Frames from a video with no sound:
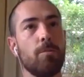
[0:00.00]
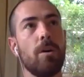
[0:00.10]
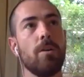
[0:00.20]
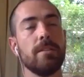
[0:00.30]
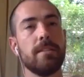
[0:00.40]

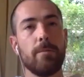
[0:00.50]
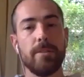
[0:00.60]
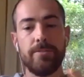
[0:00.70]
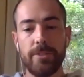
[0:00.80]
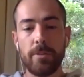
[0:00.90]
world is that
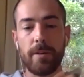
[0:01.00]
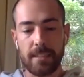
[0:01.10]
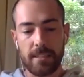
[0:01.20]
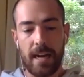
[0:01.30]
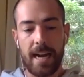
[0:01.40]
we view
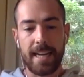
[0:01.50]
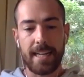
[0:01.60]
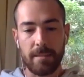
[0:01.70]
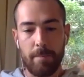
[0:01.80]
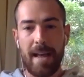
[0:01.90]
anxiety
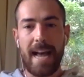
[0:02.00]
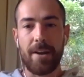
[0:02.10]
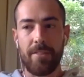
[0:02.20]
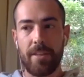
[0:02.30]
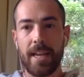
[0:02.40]
as a
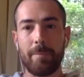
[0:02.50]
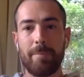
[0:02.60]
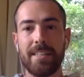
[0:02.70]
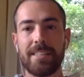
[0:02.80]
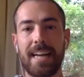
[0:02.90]
bad thing,
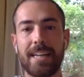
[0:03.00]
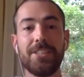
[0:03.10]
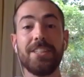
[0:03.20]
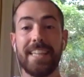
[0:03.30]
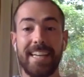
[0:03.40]
but it's
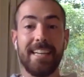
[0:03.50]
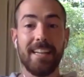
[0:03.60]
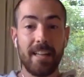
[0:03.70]
actually